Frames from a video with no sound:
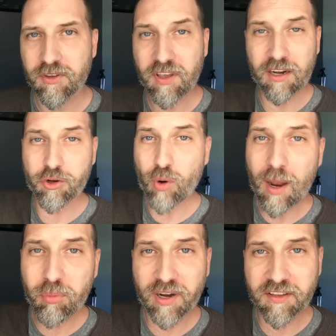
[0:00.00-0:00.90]
You've got a new
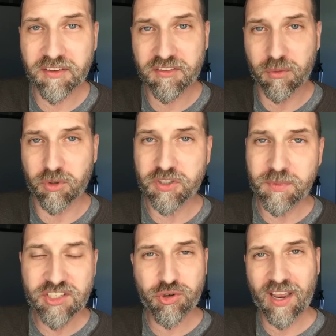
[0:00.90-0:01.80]
operating system, which
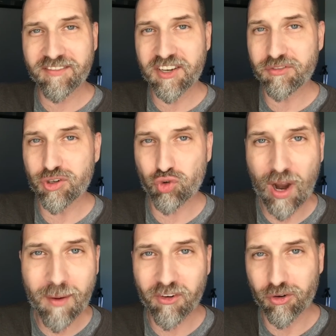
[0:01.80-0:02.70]
means you have different
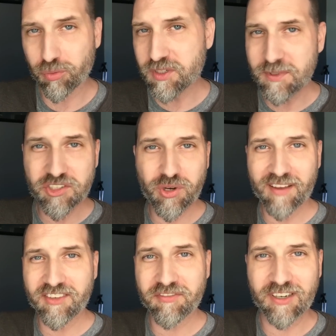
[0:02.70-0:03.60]
drivers, which means you
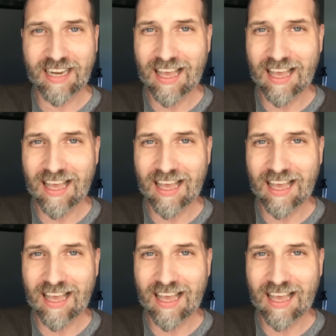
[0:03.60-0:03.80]
have different